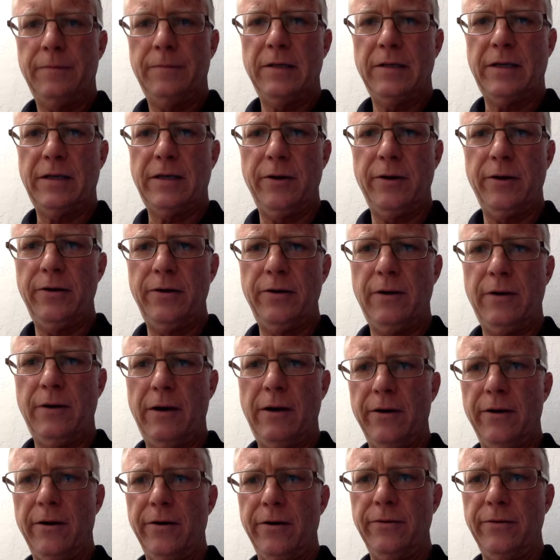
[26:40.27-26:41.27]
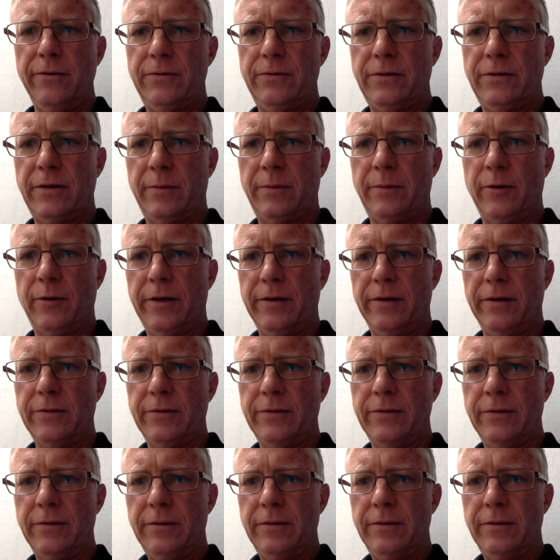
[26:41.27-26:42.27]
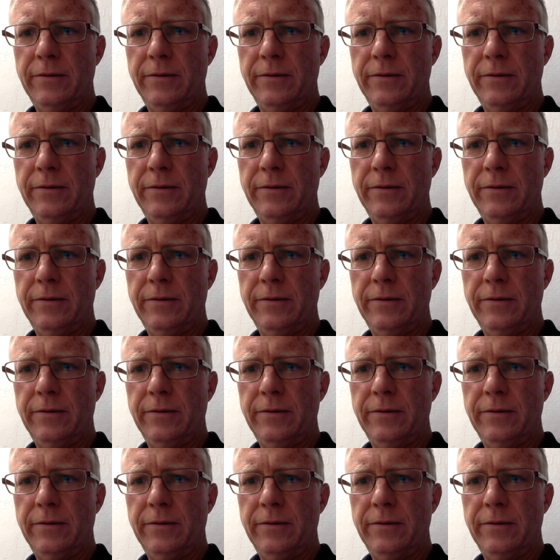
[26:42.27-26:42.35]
Is that where you are, or are you somewhere else?